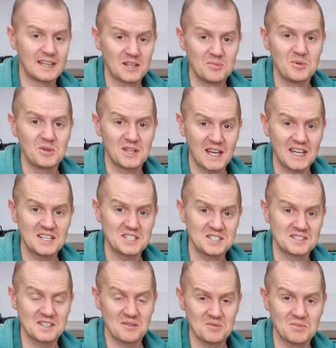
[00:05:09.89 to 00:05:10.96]
communication
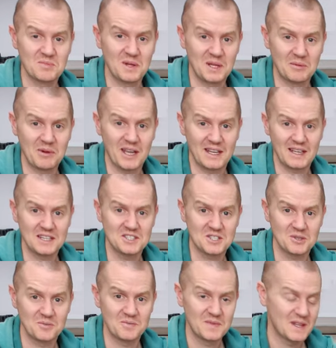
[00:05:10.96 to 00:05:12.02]
seems to be the main issue.